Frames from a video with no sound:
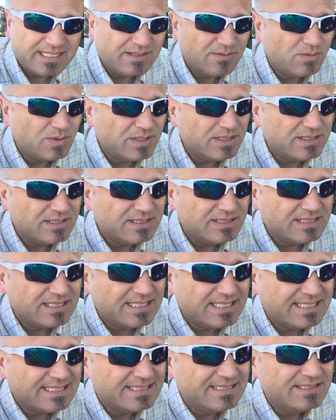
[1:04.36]
it
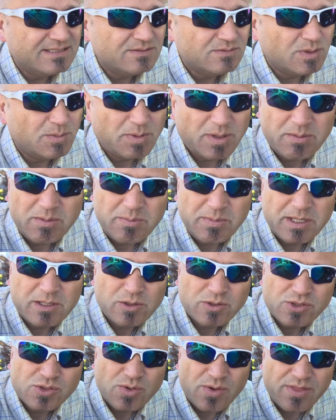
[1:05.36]
will probably be
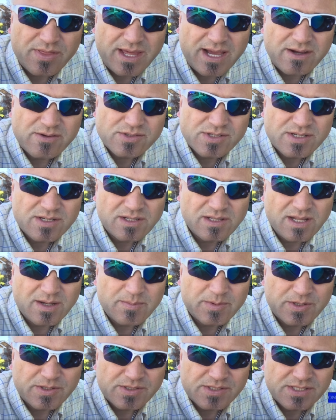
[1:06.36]
close to 1,000
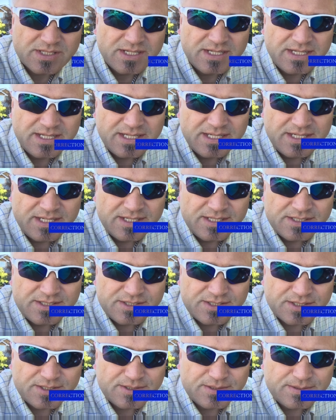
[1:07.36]
kilometers.
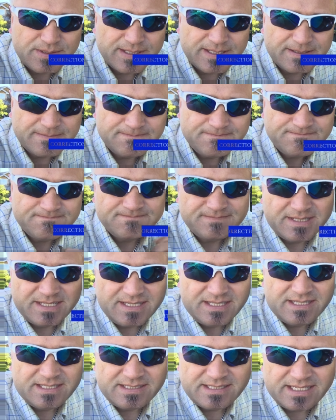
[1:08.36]
So
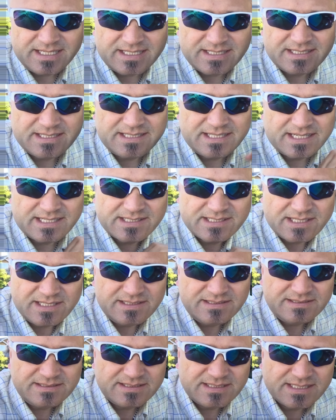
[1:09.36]
taking the
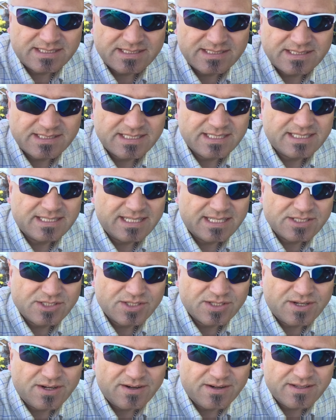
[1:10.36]
Tesla, because that's
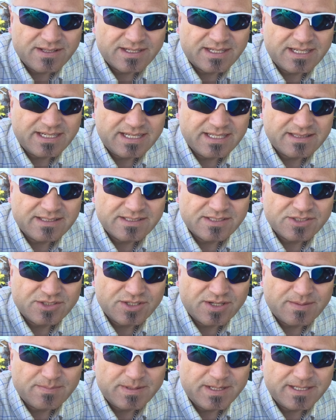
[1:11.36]
the car that can get this
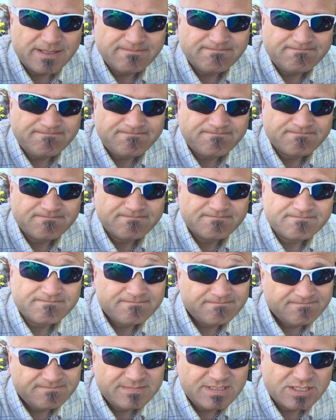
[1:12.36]
job done.
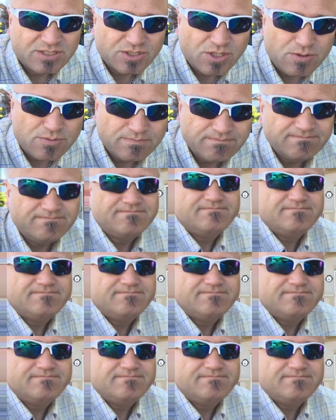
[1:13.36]
Let's go.